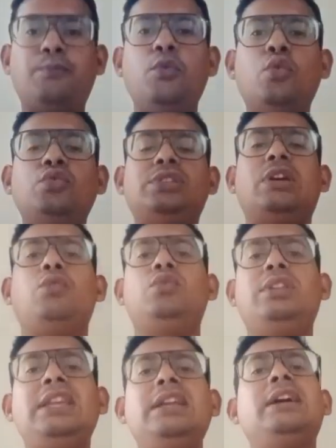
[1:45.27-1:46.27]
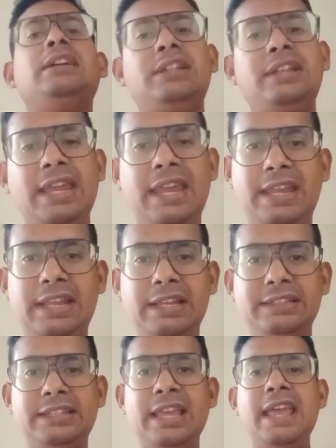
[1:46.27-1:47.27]
flows out the other
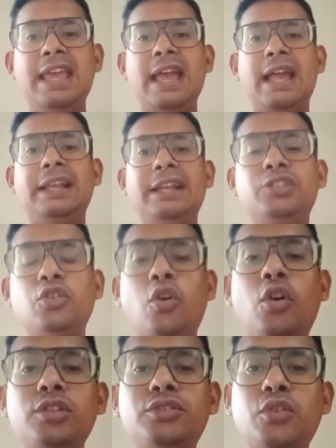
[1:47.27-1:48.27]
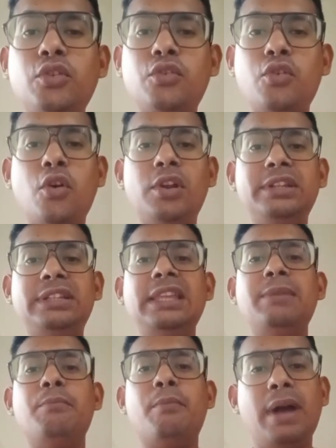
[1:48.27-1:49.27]
areas. And it is also called
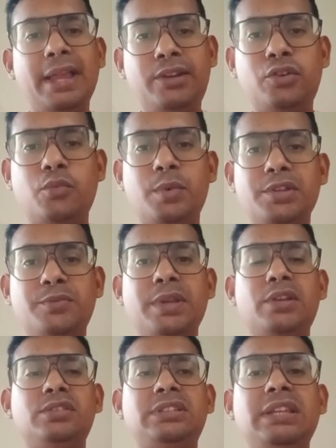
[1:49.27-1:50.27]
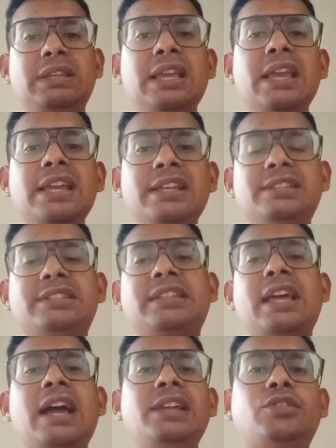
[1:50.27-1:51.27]
the microburst because the
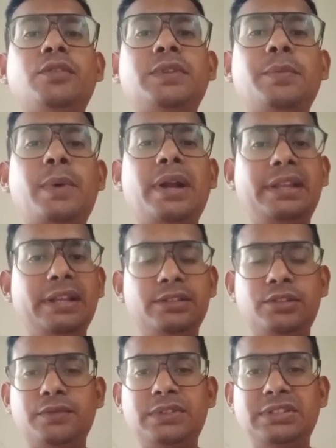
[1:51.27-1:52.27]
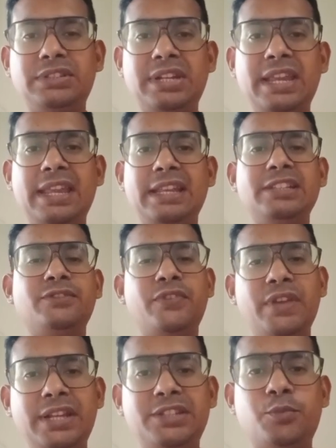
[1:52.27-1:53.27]
size of the particles of this rain is
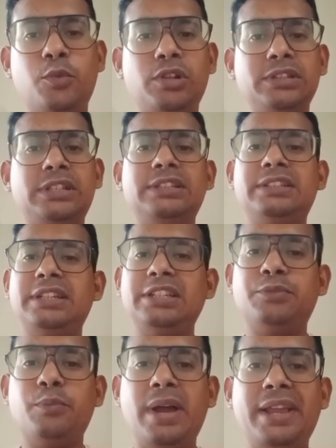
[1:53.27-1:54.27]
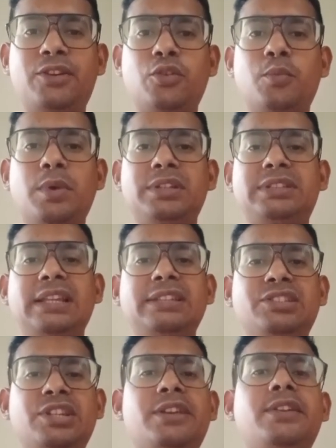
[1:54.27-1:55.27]
very small, thus it is microburst.
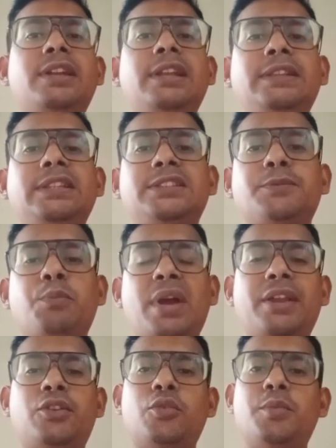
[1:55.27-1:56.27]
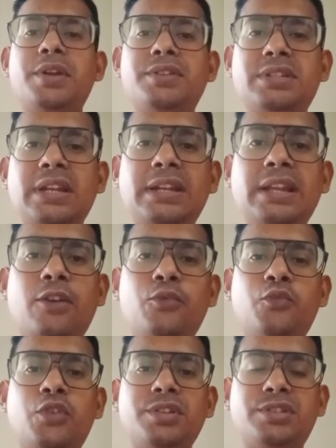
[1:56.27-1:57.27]
And generally this microburst and
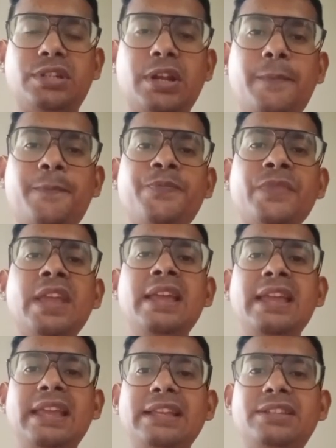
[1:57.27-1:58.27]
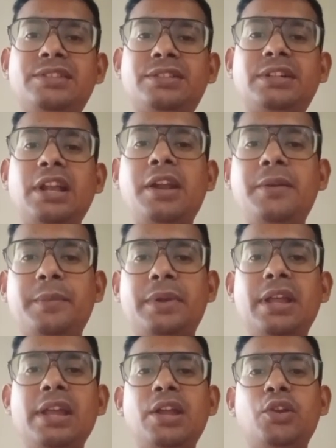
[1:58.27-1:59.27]
downburst term is termed
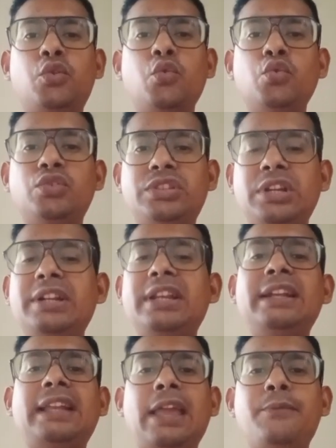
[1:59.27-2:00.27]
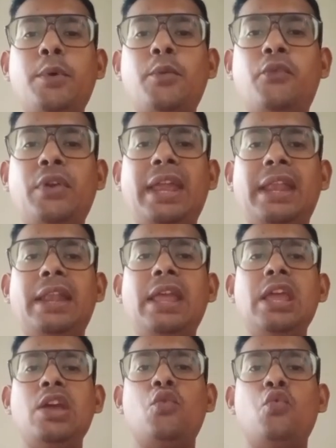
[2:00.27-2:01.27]
to certain type of rain
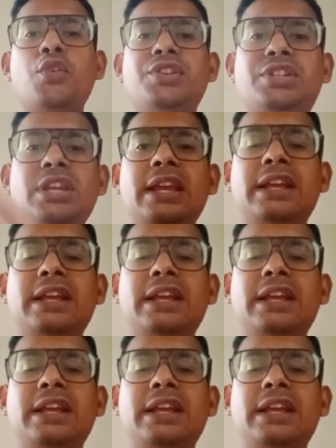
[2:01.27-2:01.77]
which